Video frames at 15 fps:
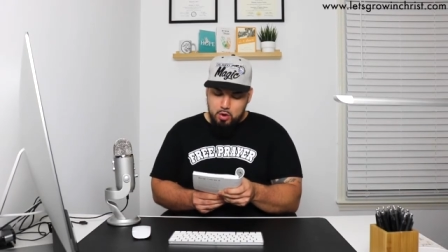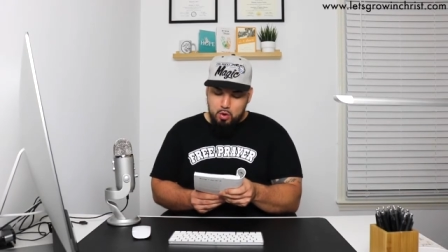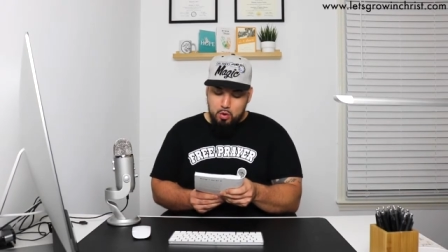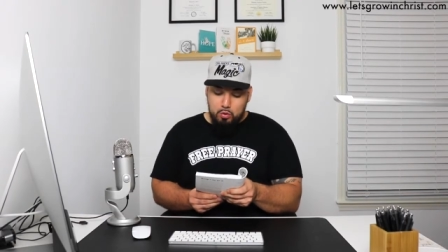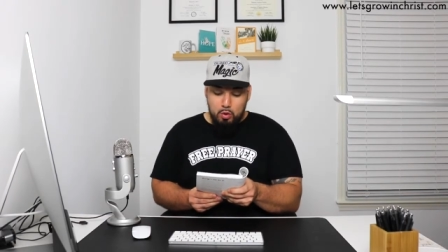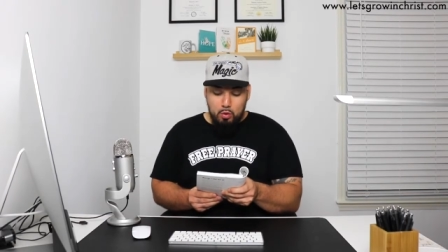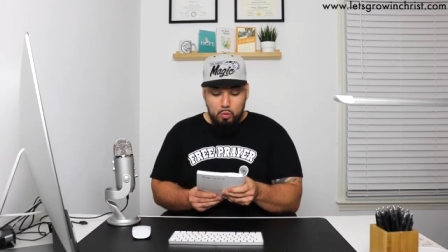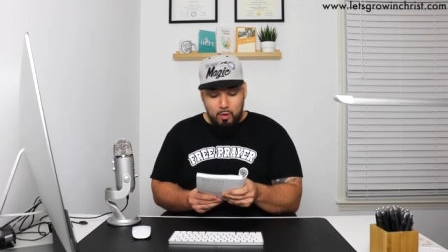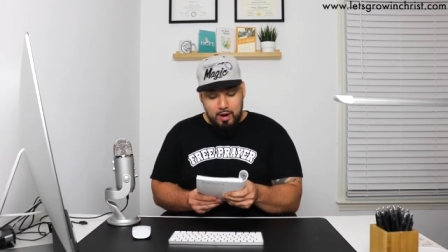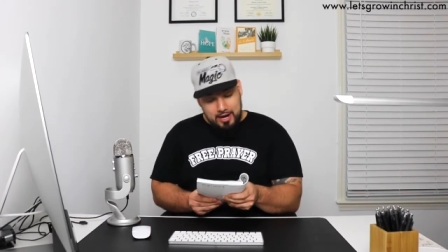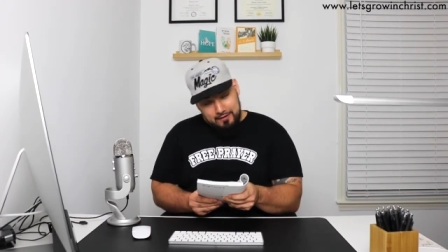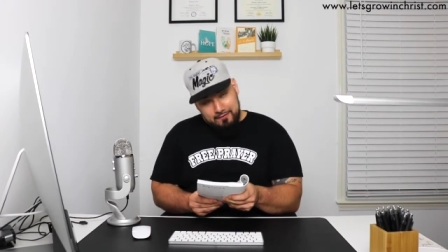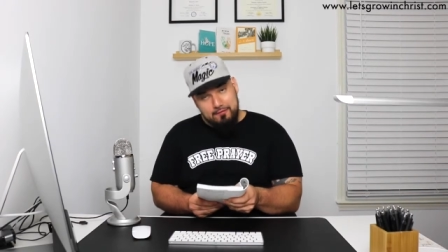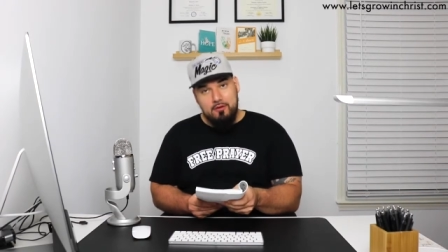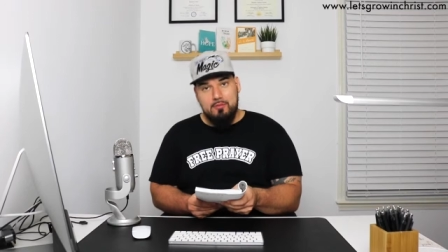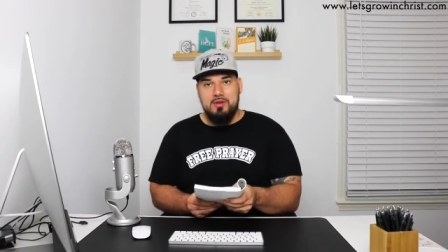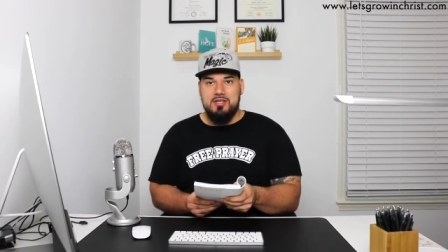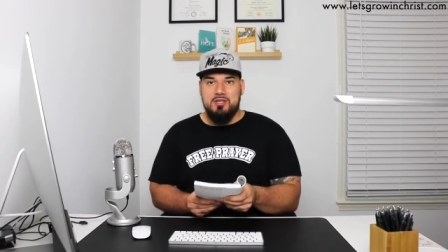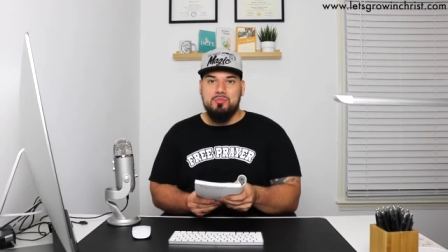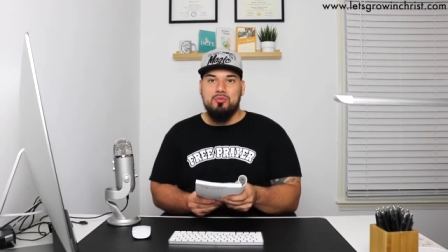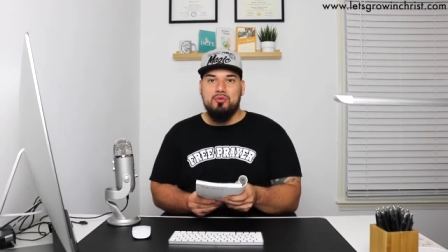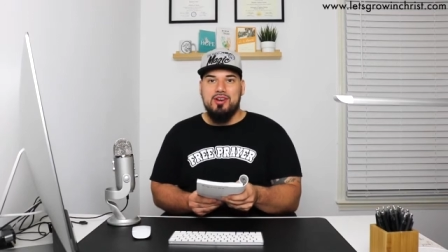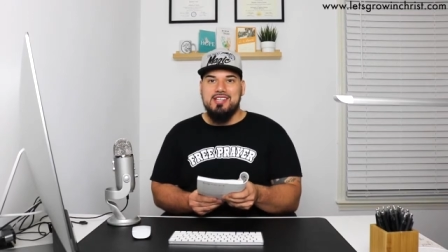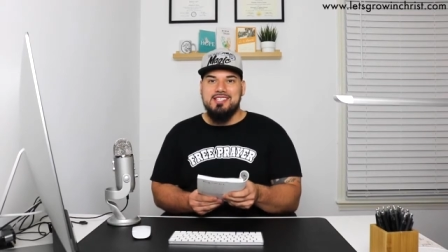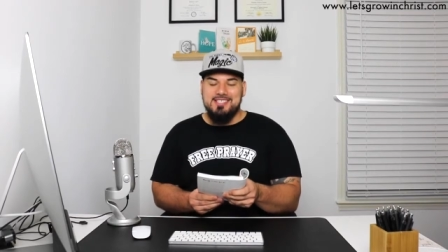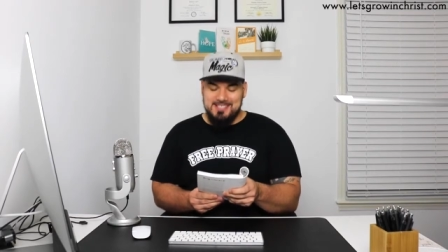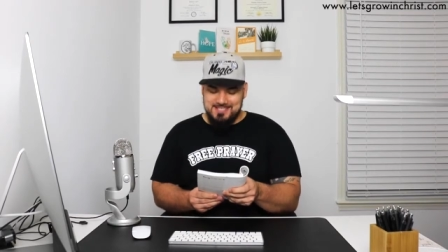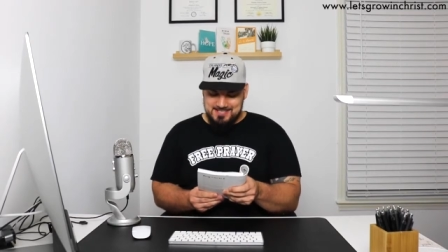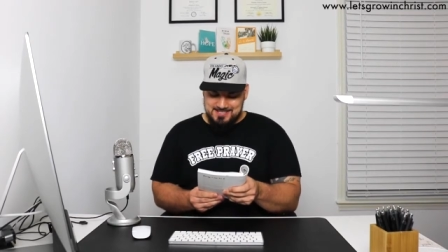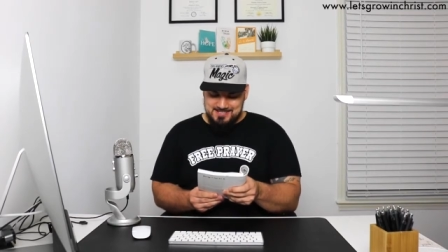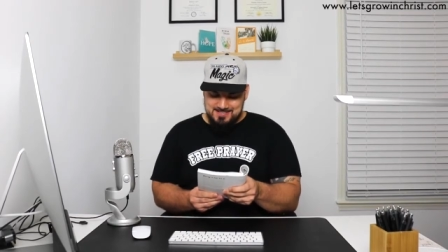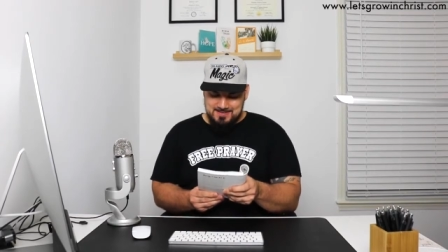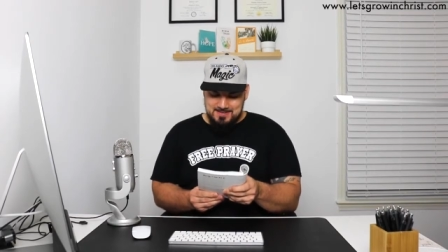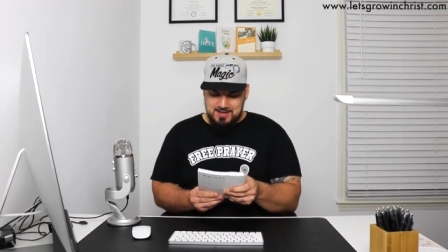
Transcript: or away from his presence.